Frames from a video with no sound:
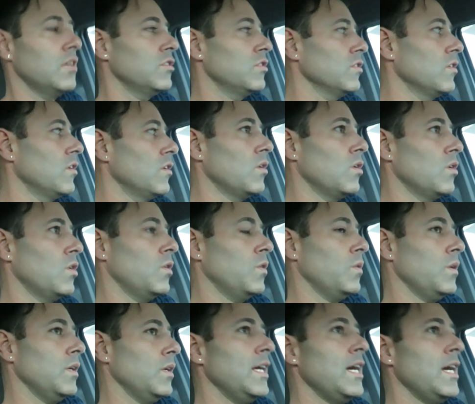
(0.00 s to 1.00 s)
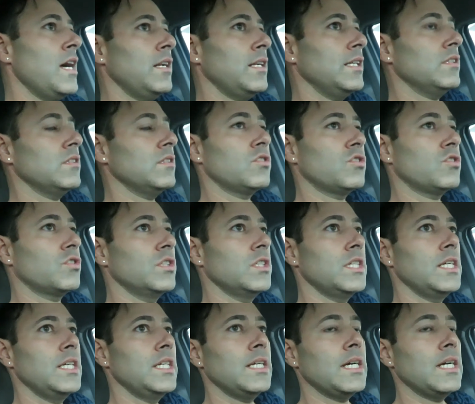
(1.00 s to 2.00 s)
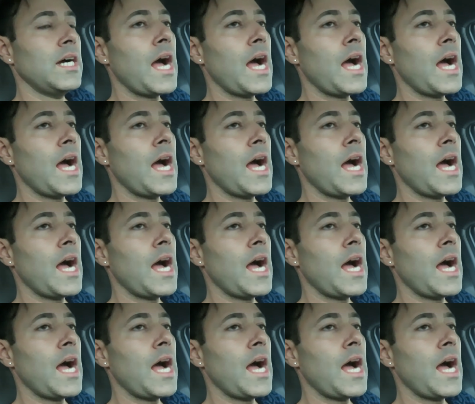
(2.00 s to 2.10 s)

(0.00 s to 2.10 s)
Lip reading: So now that the tree,